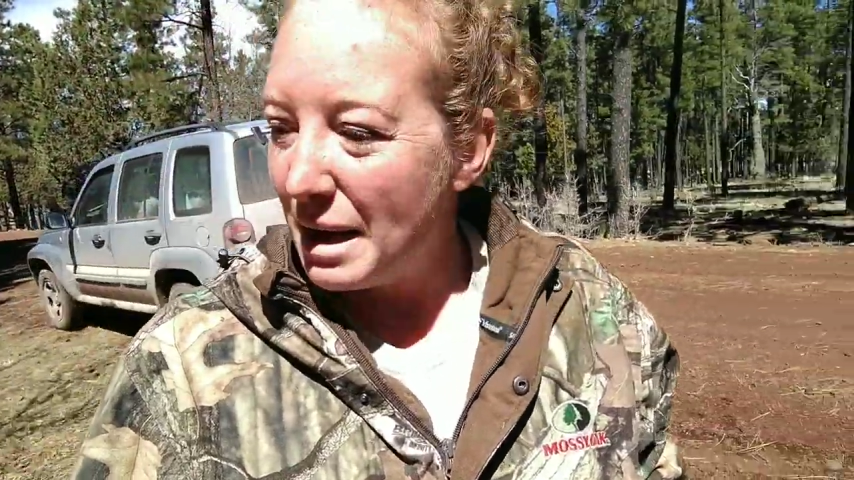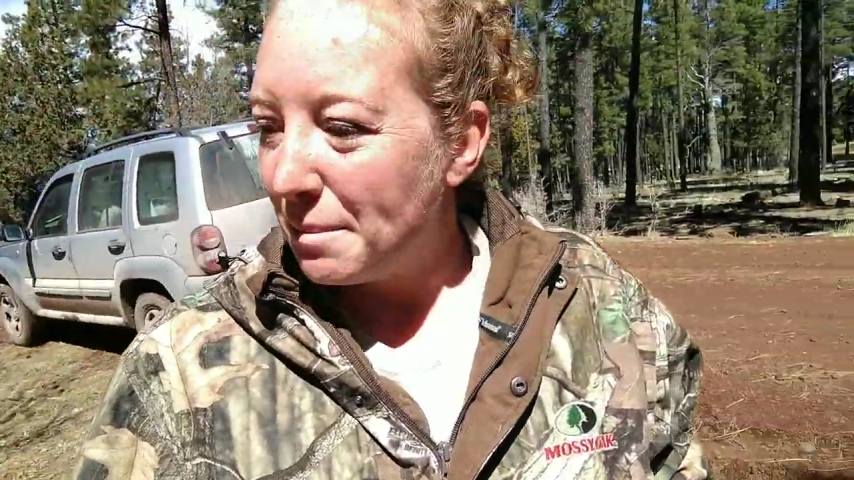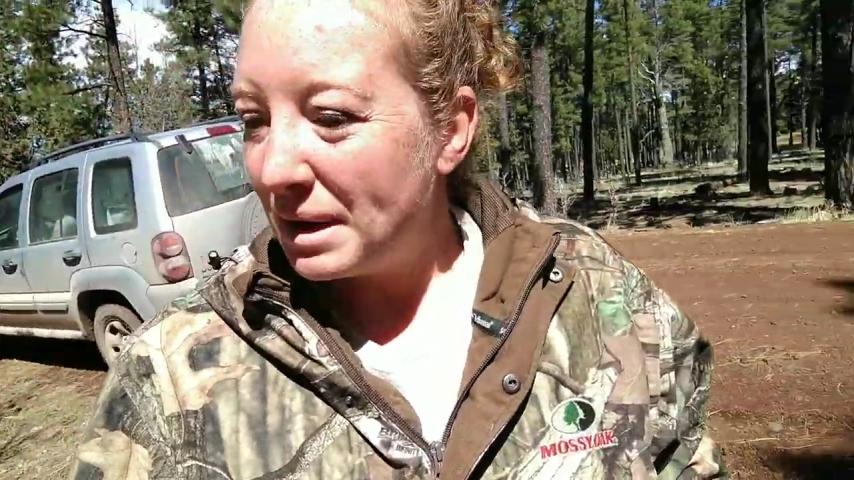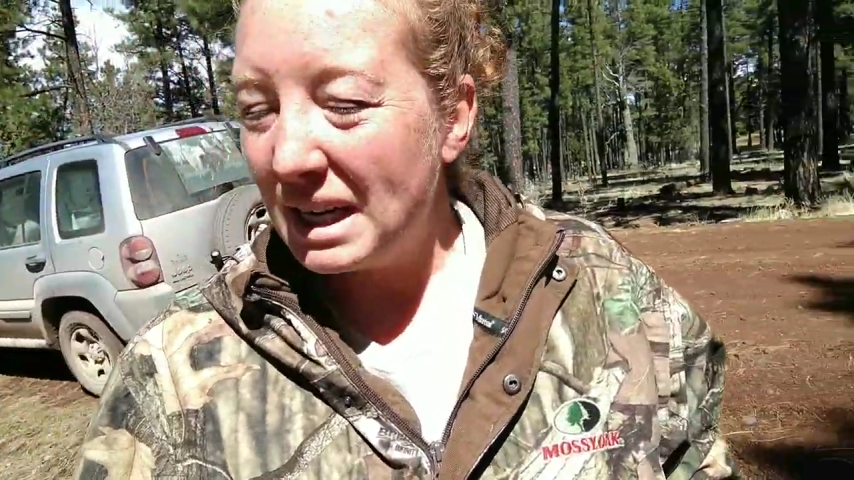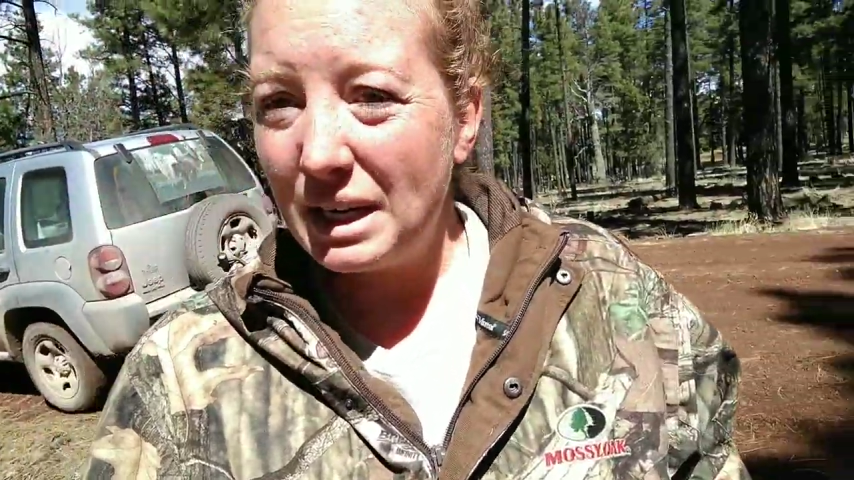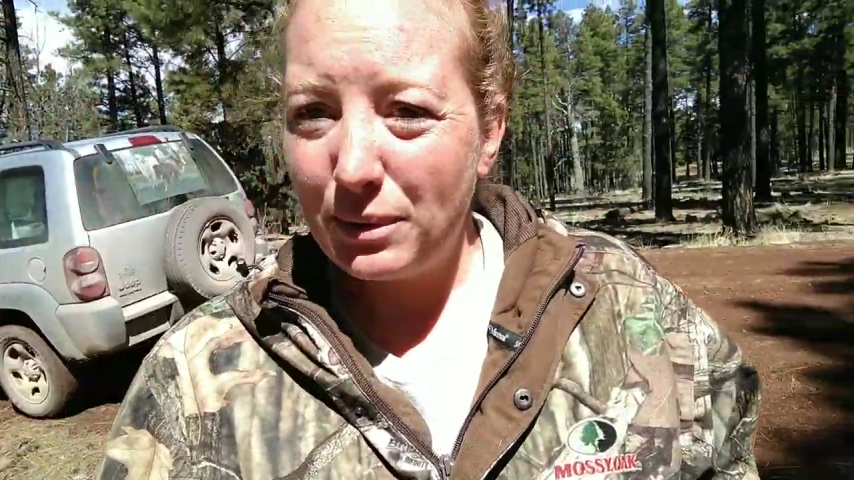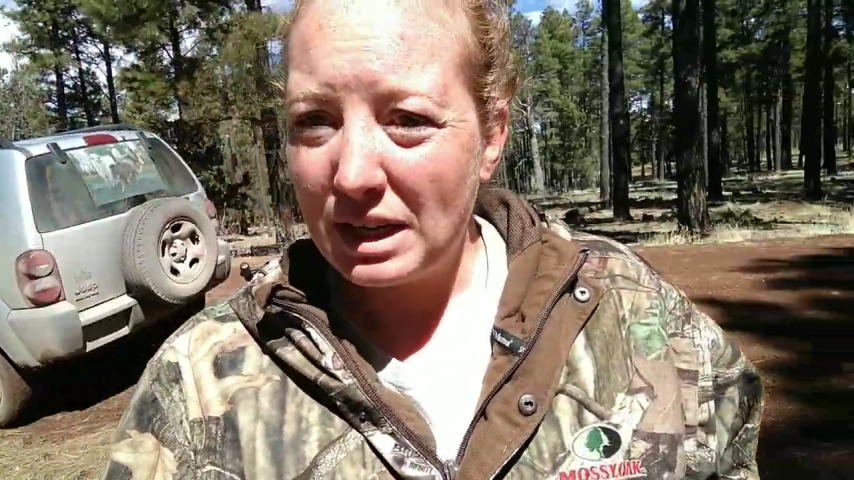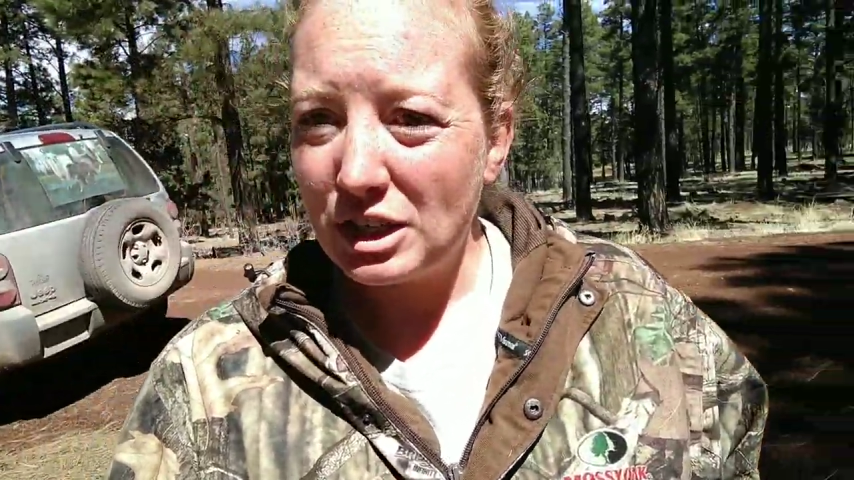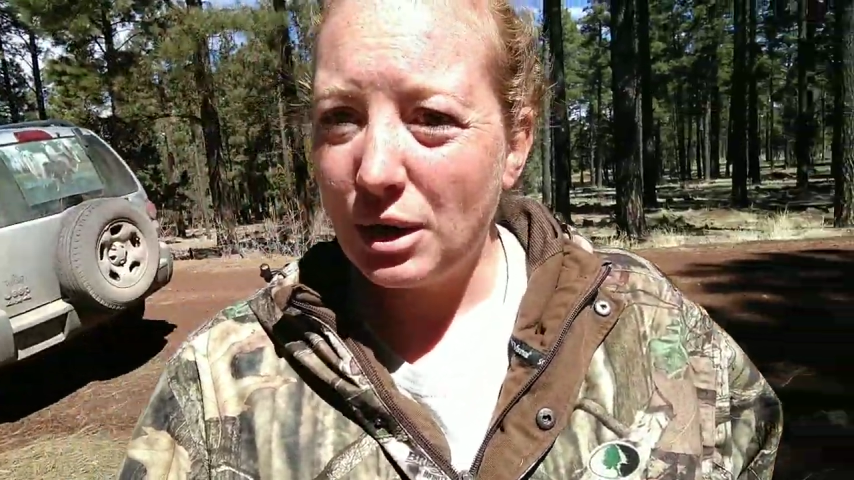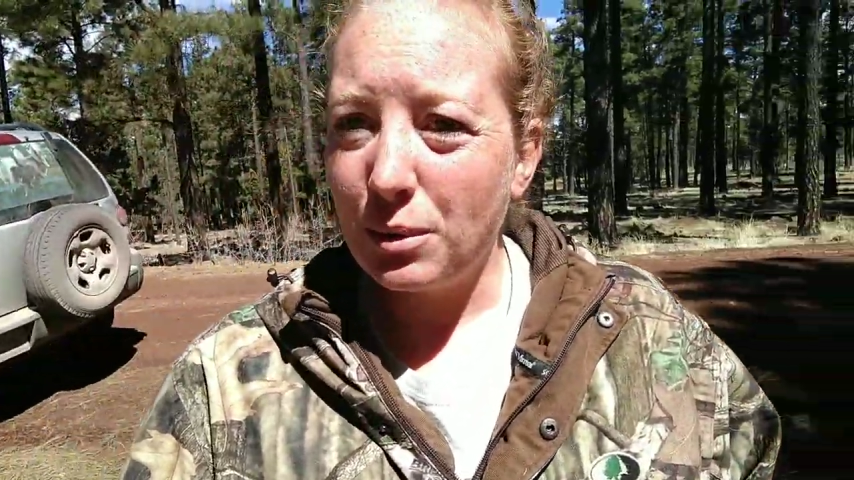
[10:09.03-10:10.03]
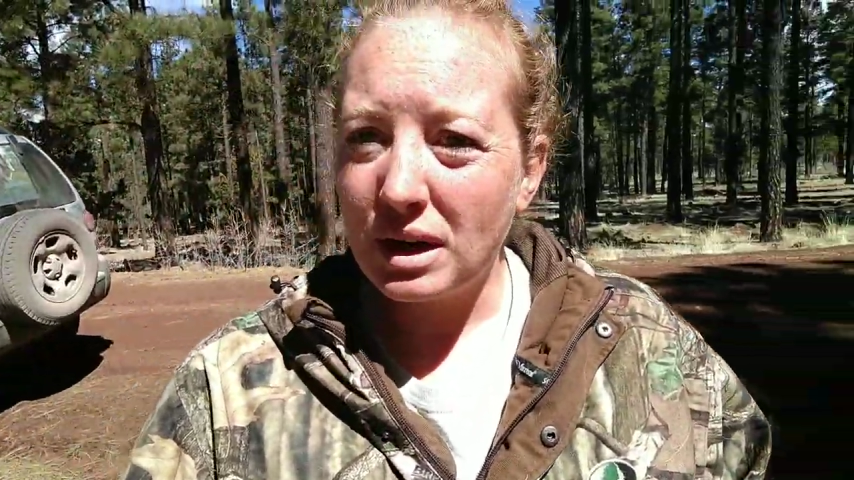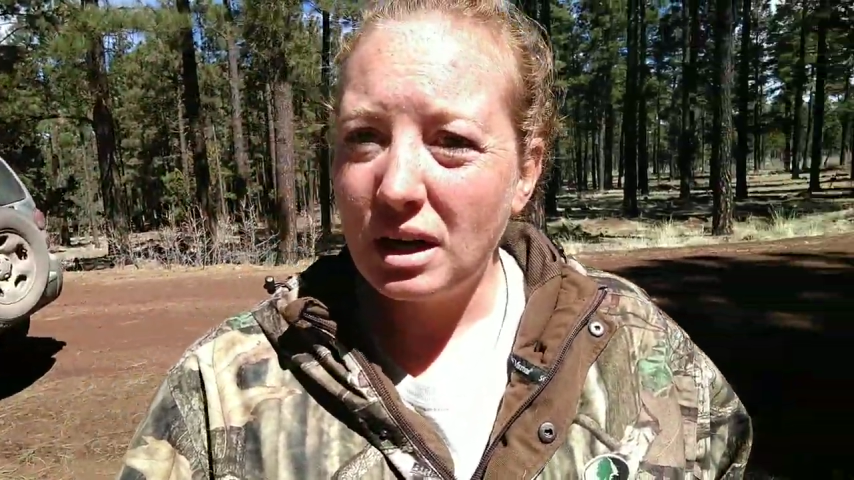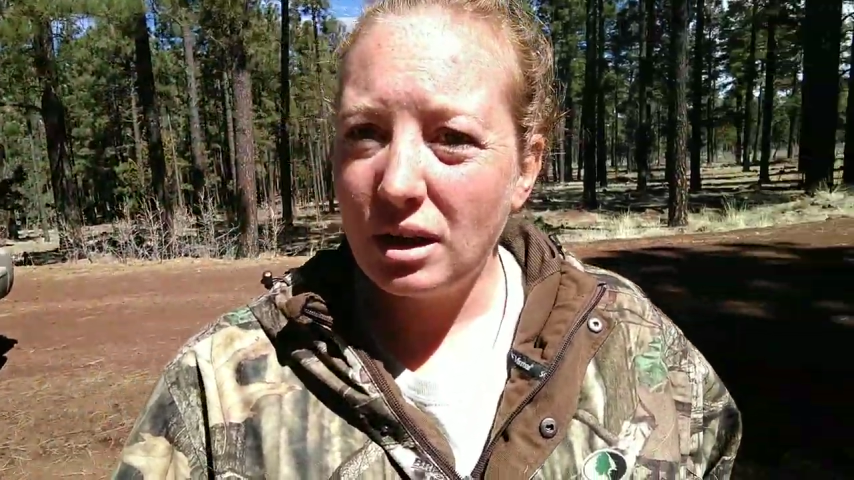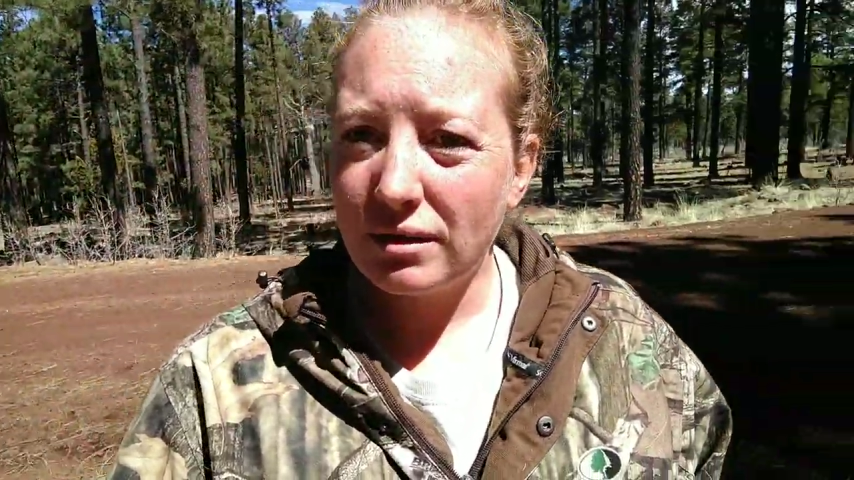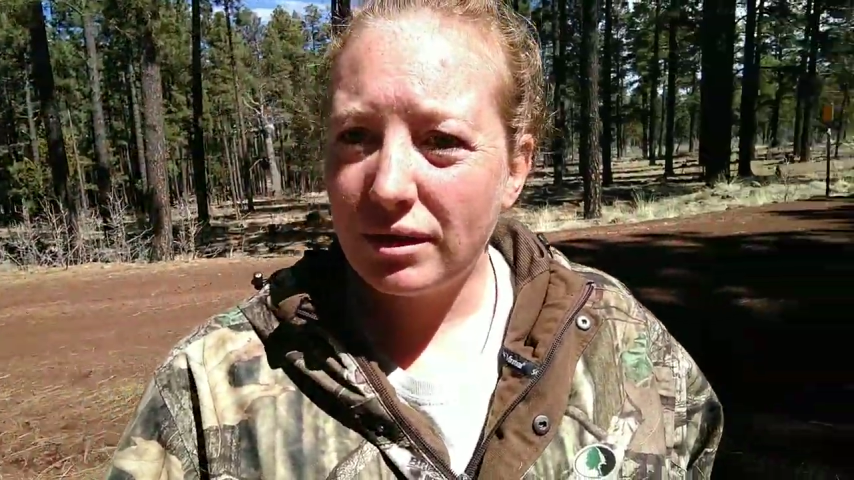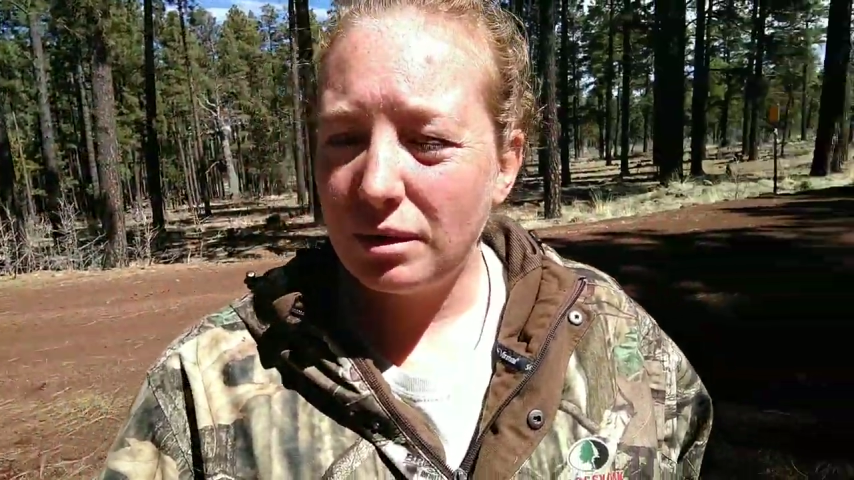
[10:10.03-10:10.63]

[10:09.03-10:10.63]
but anyway, so we're going to look for